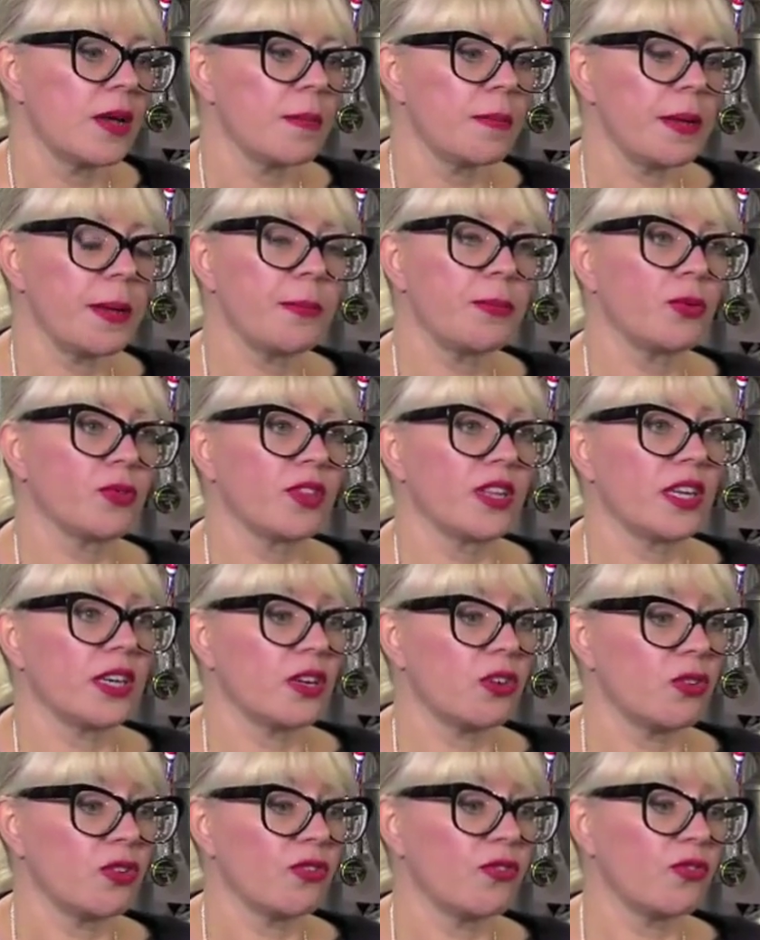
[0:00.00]
People that
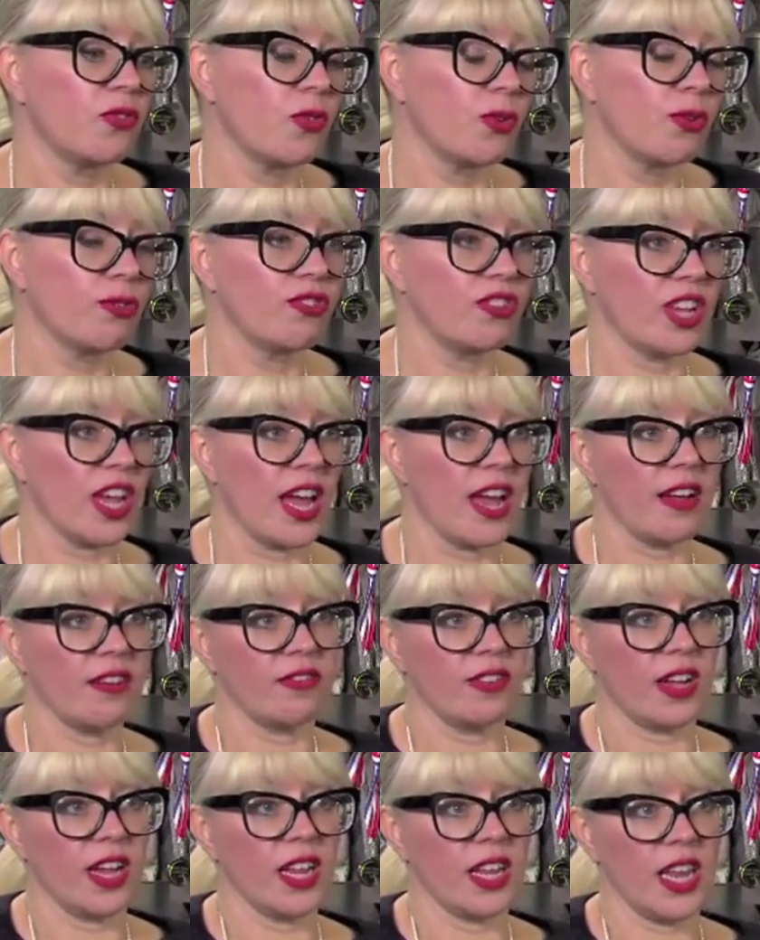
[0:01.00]
could afford to
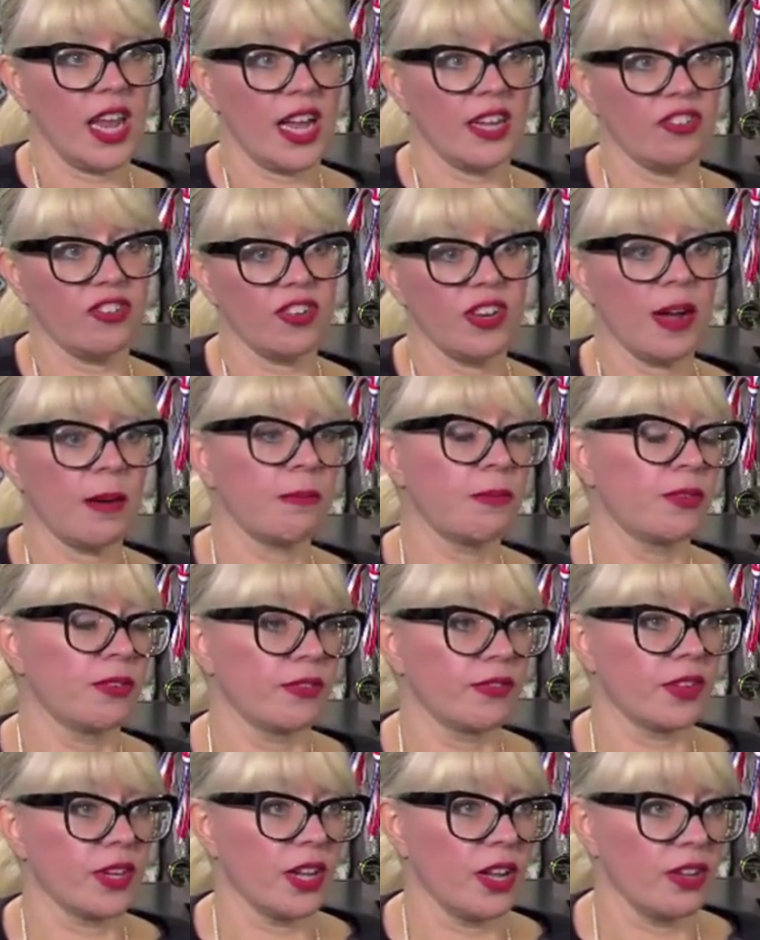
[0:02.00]
have a large number
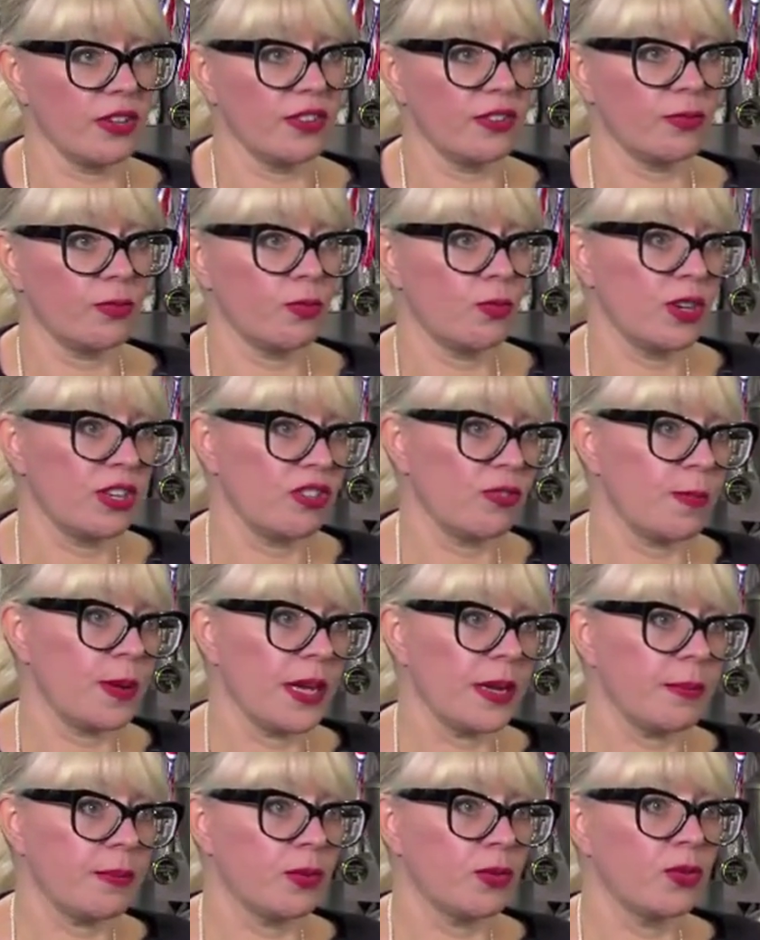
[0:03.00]
of clothes, rich
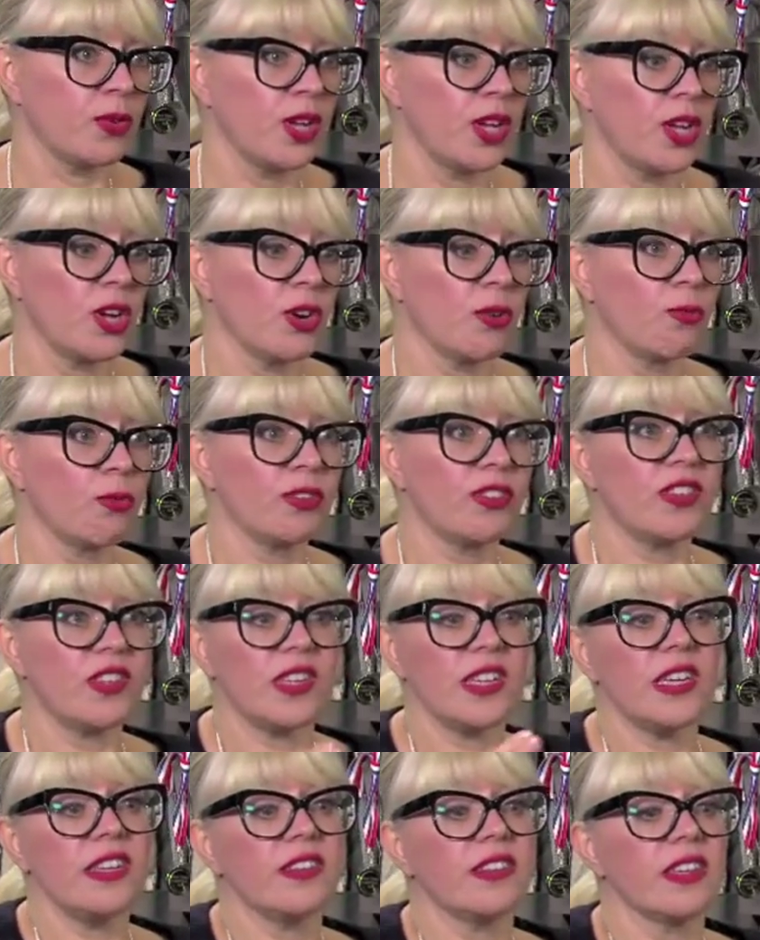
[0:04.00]
people, would
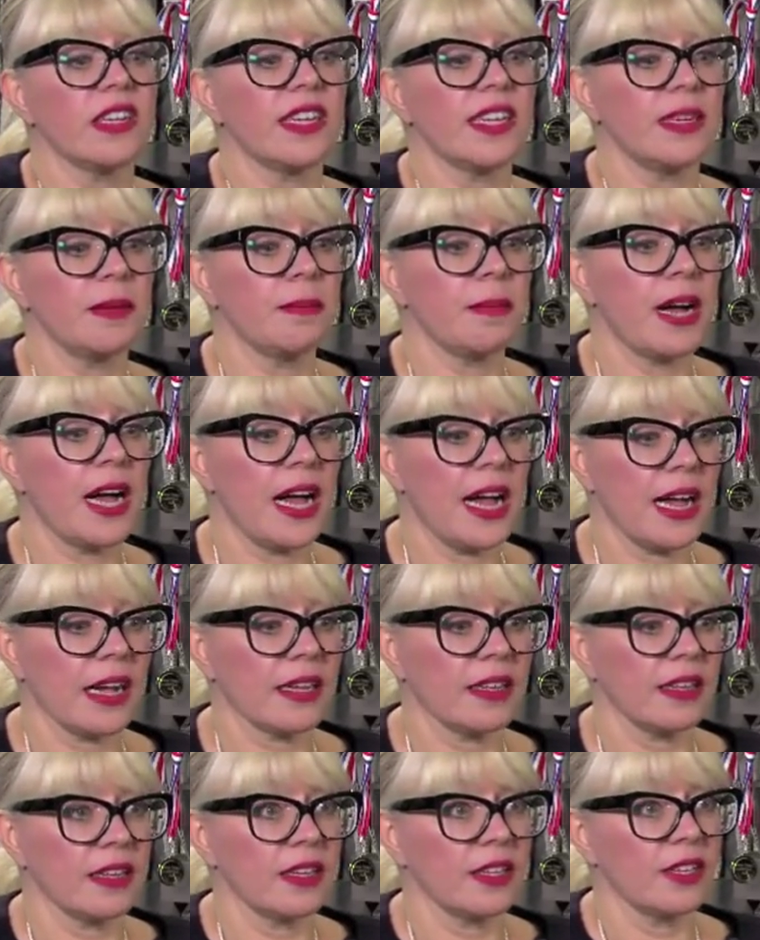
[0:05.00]
seasonally
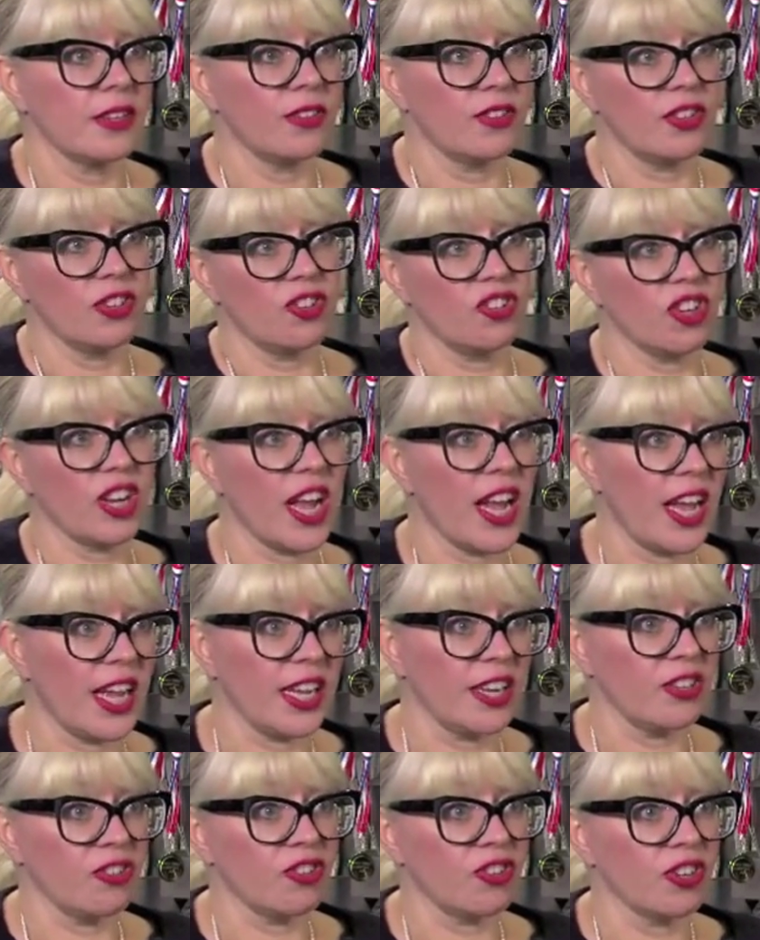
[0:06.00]
mark the
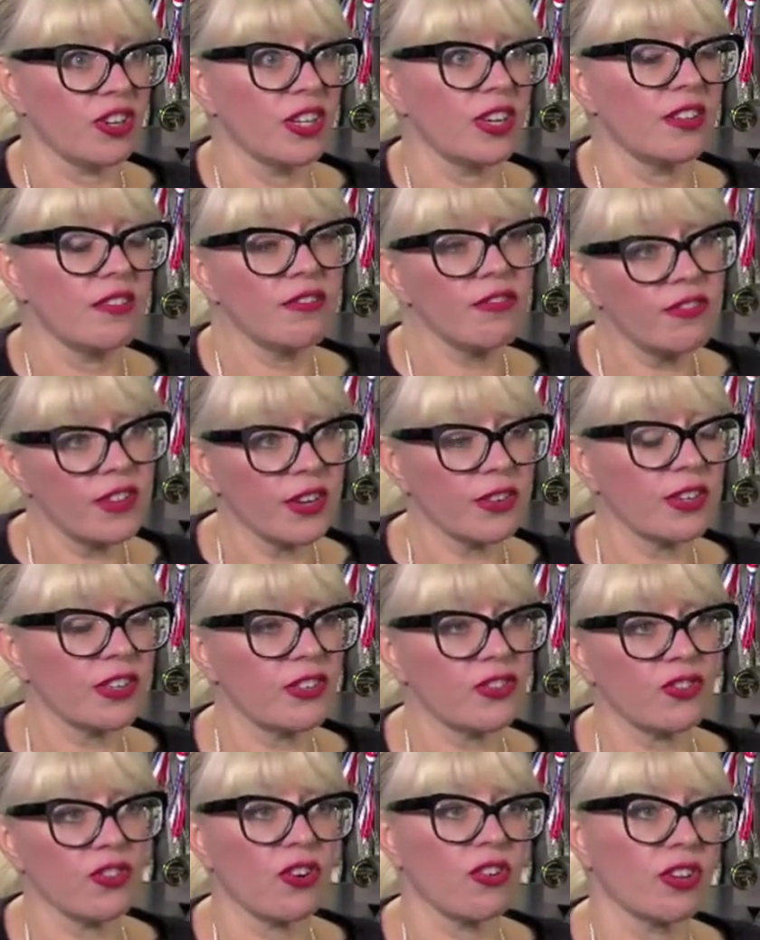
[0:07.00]
change very
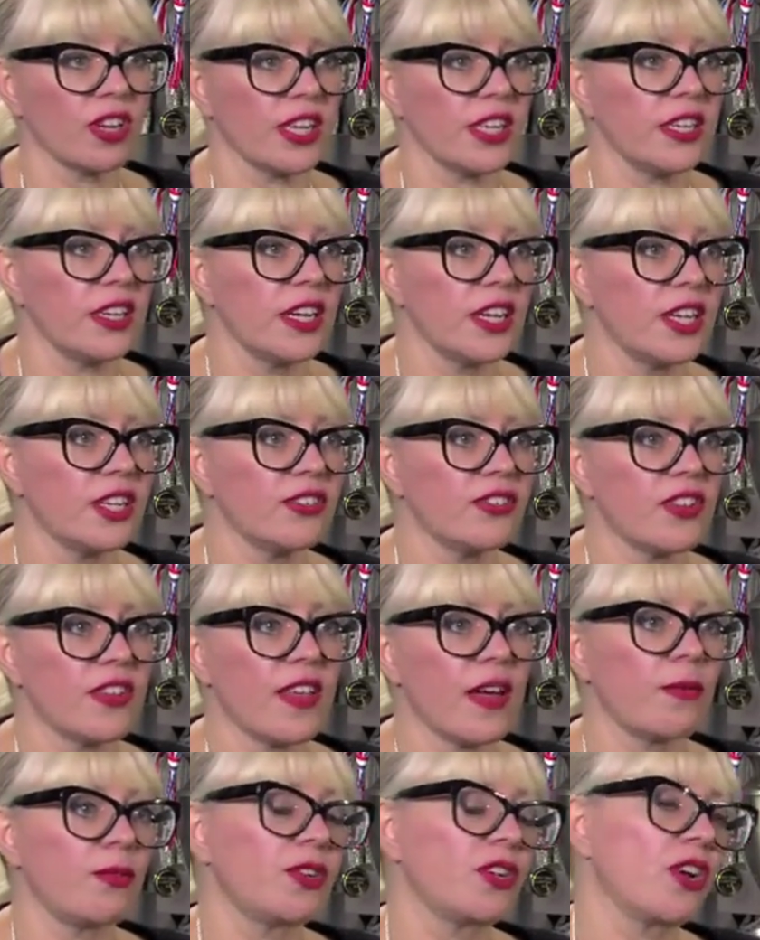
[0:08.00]
strongly. So
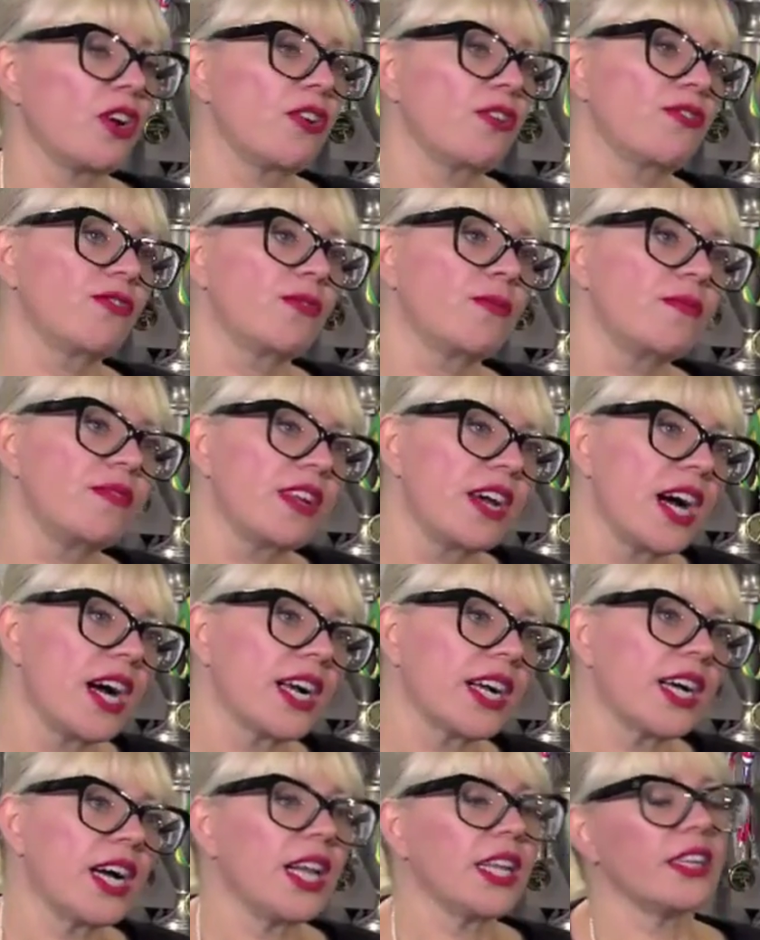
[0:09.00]
they would go from
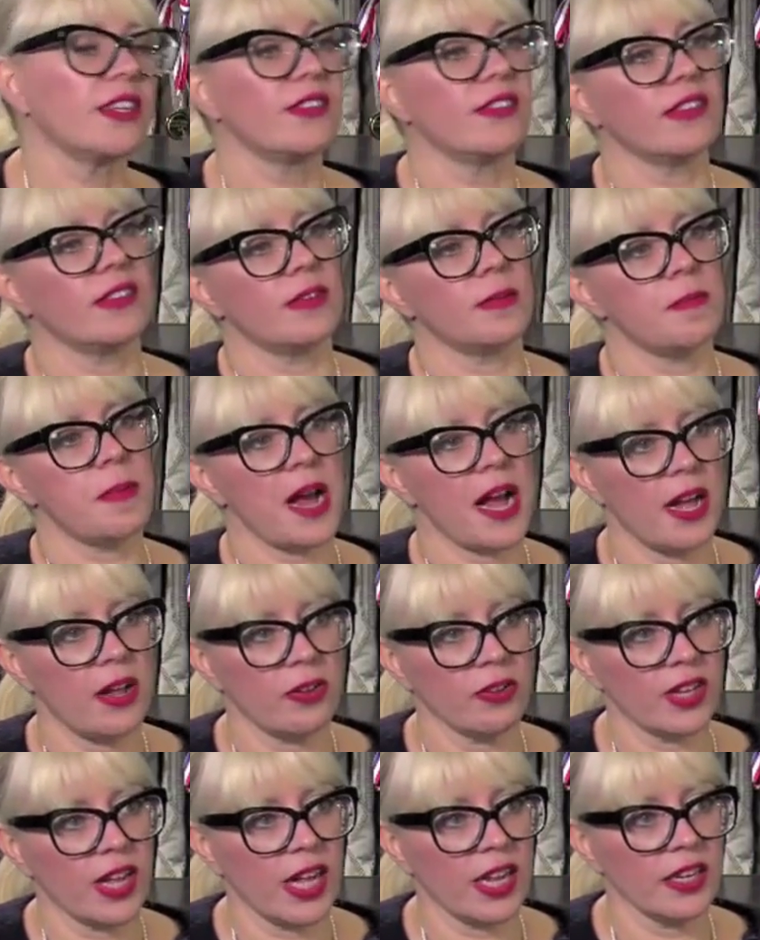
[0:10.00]
dark colours to
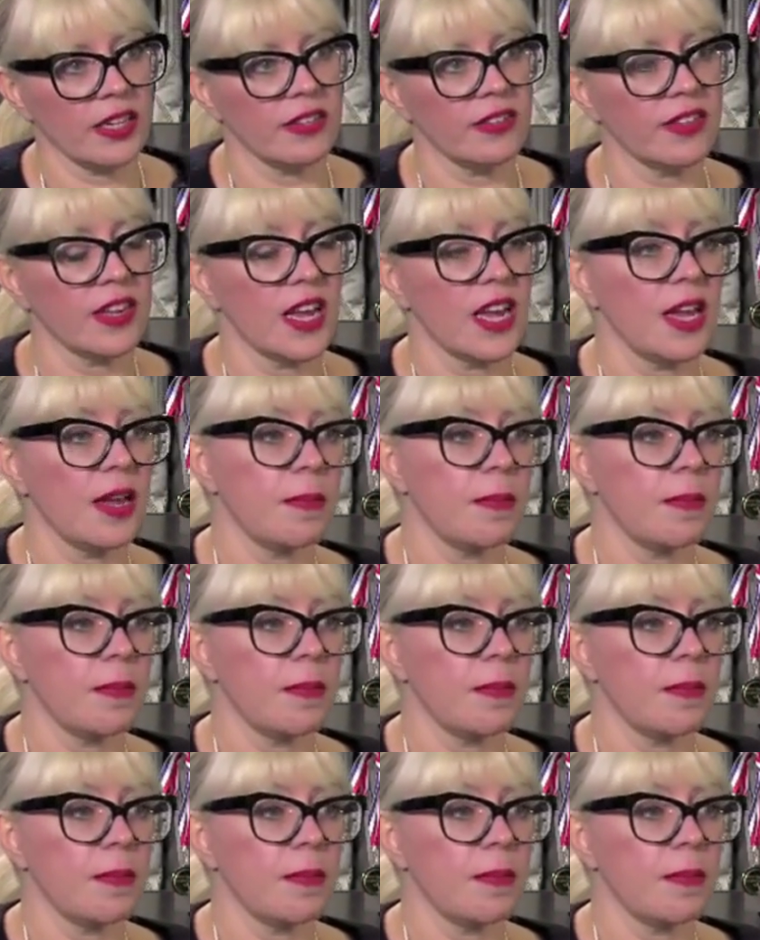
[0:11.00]
pale colours.